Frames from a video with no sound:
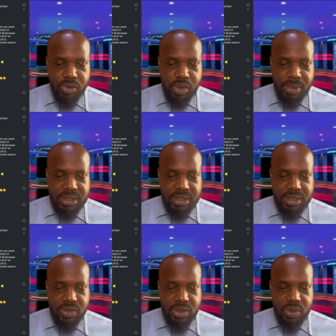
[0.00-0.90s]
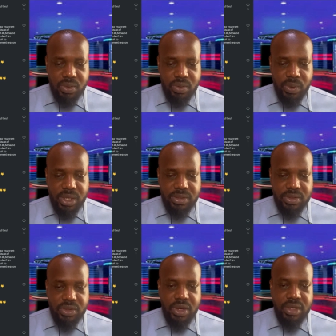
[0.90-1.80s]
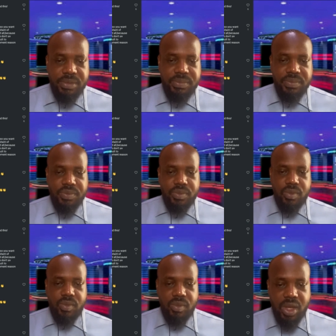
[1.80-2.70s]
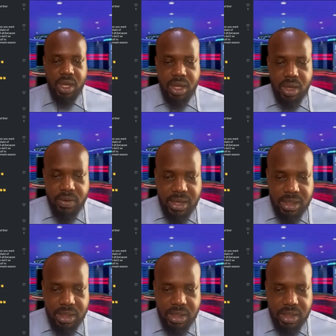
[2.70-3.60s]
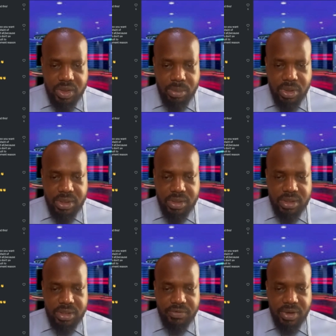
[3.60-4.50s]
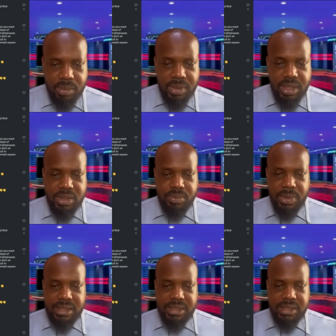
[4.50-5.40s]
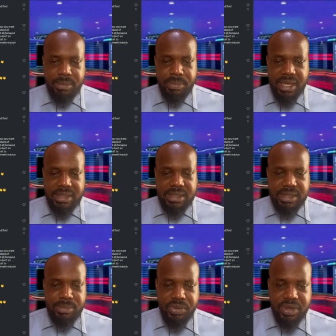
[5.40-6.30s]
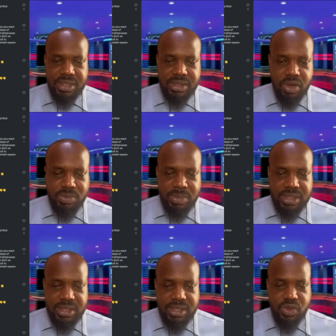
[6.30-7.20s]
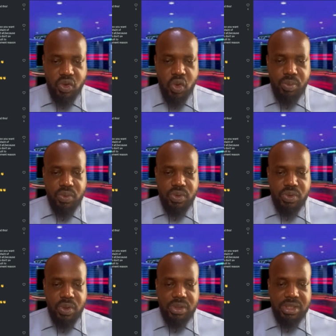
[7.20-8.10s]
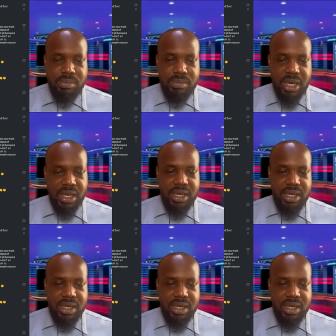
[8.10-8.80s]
Obasi says, a good way to start. All right, some other developments. Blessed Prince Cosmetics says, hope Uzo Dimbe.